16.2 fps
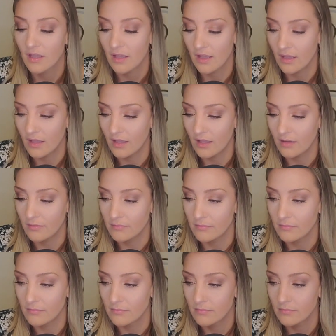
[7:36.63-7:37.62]

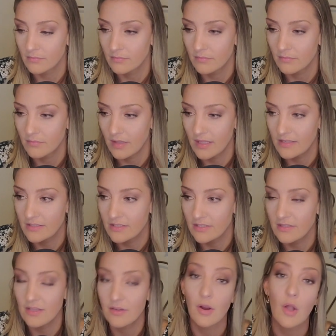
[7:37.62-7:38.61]

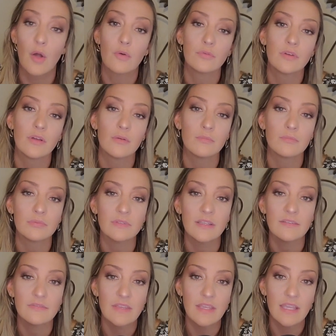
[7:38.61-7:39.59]
their own
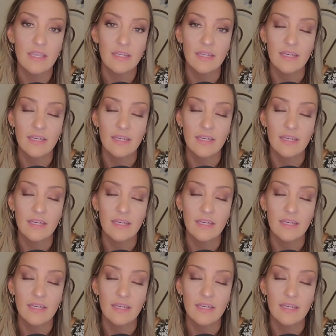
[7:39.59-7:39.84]
oblivion.